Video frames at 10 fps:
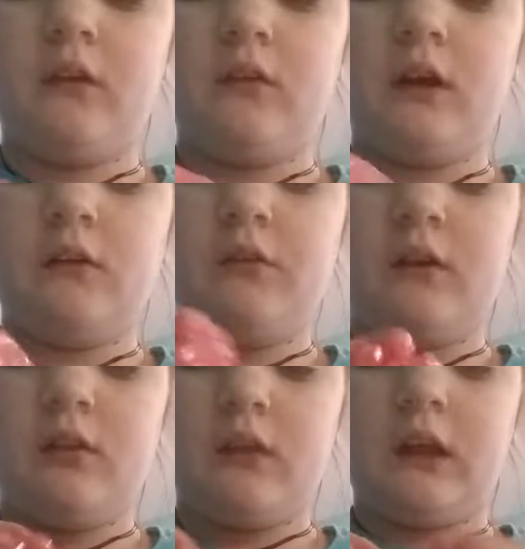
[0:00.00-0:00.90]
inside of
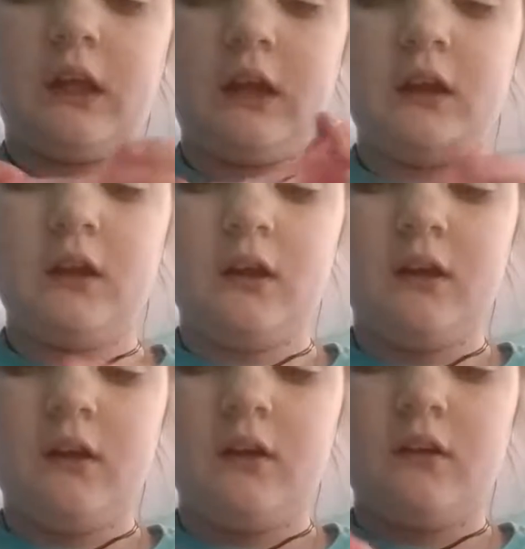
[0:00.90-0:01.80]
it, then like
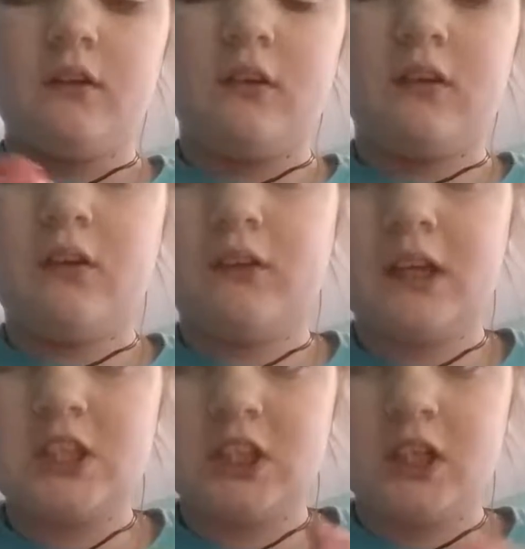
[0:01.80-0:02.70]
just don't
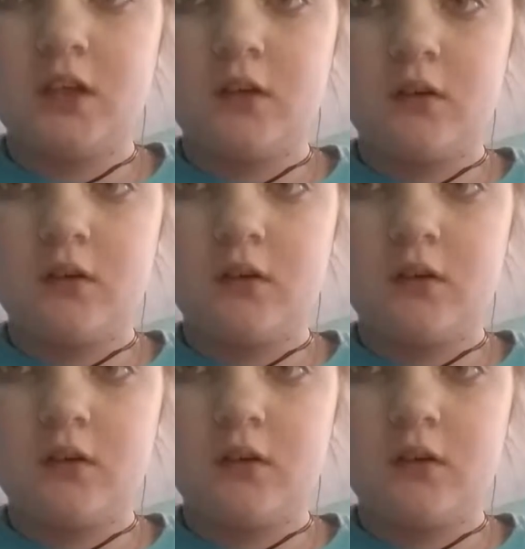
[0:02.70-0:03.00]
touch it.